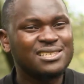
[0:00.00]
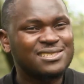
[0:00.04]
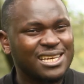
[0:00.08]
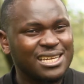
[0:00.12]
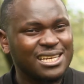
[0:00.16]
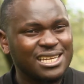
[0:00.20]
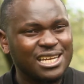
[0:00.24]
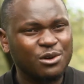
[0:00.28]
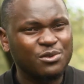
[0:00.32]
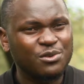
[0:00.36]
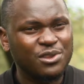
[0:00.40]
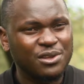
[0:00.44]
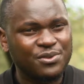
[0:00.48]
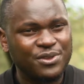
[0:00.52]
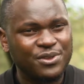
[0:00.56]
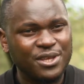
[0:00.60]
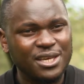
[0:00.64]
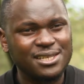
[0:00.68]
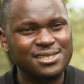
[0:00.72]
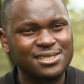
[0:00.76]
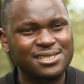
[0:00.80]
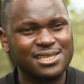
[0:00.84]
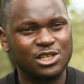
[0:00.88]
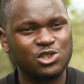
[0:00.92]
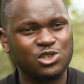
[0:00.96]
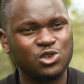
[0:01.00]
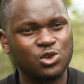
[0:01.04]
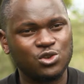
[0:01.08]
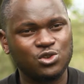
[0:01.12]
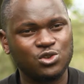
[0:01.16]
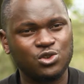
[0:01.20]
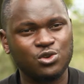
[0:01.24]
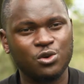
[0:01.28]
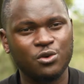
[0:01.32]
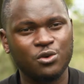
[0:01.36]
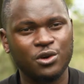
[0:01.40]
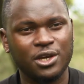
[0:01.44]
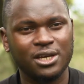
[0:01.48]
Send out the things that you're
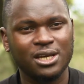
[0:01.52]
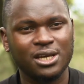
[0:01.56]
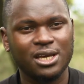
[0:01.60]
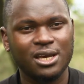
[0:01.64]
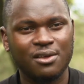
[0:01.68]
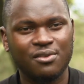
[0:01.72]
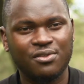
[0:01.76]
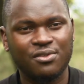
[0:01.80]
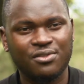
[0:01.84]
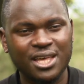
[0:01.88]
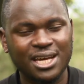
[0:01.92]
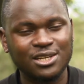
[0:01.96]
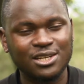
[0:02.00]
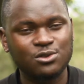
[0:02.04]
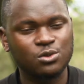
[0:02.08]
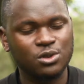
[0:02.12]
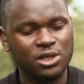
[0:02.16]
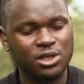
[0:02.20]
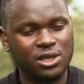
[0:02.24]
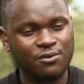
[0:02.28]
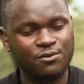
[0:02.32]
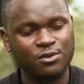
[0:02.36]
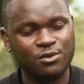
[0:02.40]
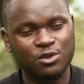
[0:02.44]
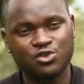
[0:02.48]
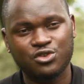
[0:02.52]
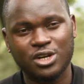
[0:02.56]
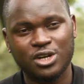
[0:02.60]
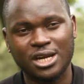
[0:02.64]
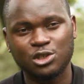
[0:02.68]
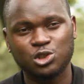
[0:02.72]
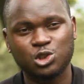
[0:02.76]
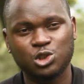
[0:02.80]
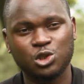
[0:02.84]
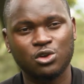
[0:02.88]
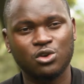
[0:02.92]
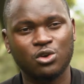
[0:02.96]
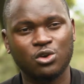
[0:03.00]
doing. That will give you
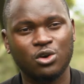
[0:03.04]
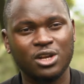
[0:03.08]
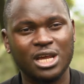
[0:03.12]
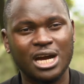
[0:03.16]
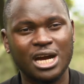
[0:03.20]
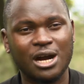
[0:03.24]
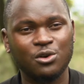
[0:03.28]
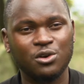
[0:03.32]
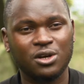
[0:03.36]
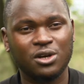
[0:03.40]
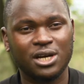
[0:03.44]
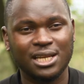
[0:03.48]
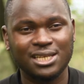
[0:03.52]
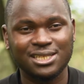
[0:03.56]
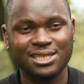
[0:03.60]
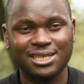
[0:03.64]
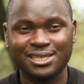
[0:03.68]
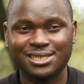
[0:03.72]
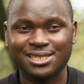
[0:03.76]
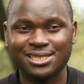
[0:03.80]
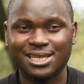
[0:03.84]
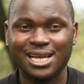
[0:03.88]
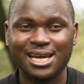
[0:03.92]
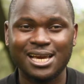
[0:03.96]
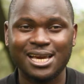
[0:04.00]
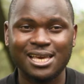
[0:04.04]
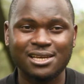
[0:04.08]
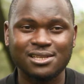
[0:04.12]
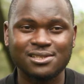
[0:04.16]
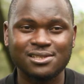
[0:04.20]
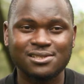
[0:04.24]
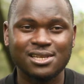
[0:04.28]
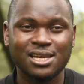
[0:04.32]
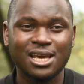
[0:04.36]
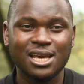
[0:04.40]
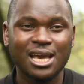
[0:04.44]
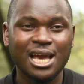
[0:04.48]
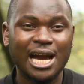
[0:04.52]
traction on how you can get
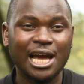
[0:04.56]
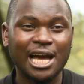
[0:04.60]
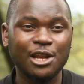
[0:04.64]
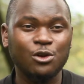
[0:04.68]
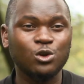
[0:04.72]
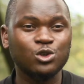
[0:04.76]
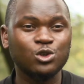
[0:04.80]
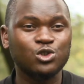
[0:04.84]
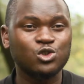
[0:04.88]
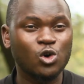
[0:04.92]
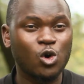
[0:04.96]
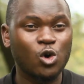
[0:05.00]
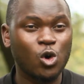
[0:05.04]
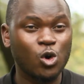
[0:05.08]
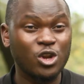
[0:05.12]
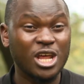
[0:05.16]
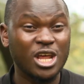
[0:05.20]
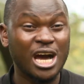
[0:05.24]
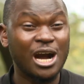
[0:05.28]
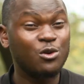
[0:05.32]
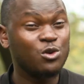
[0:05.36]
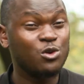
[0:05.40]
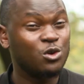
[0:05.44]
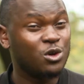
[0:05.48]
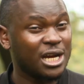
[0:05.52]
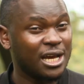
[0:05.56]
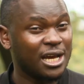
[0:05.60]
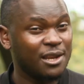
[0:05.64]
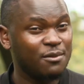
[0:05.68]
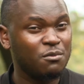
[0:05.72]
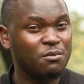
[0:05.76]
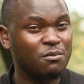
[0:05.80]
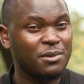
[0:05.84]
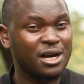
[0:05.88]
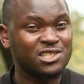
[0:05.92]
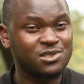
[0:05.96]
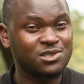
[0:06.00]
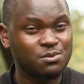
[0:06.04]
clients and also on how you
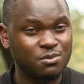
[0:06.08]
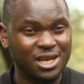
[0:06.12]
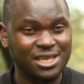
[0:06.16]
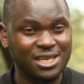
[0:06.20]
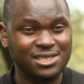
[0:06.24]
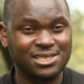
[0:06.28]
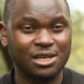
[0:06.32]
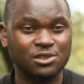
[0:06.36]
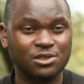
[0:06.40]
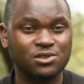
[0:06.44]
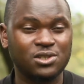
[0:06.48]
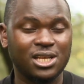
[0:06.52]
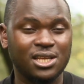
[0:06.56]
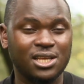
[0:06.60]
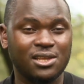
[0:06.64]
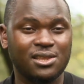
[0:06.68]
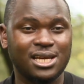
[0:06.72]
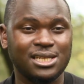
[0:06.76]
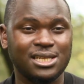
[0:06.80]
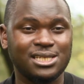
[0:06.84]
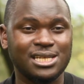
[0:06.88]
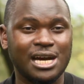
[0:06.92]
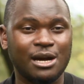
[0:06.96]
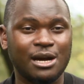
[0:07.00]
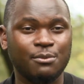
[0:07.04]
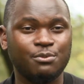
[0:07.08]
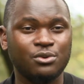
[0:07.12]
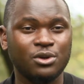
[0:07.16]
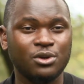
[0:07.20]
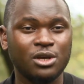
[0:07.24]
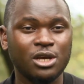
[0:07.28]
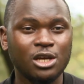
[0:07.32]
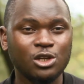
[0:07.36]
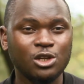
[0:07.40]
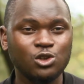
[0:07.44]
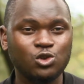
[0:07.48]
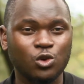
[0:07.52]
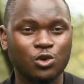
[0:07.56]
can maximize actually that app
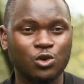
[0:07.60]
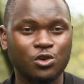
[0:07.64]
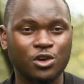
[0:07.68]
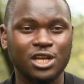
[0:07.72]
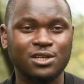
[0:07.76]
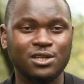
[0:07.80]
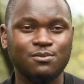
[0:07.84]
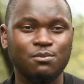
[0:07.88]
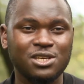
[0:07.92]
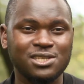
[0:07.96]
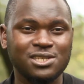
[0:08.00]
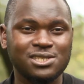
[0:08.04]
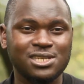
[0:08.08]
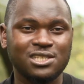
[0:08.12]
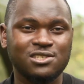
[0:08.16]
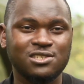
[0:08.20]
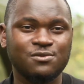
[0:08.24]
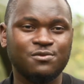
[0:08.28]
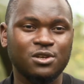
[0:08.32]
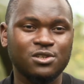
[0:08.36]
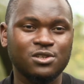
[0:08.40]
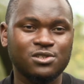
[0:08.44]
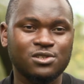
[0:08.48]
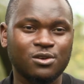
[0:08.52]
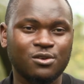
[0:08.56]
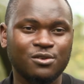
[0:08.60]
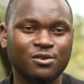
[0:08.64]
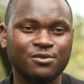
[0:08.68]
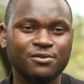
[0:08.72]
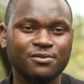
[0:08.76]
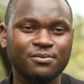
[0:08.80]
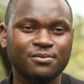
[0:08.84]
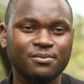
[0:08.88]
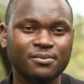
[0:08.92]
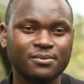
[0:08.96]
to create business for yourself.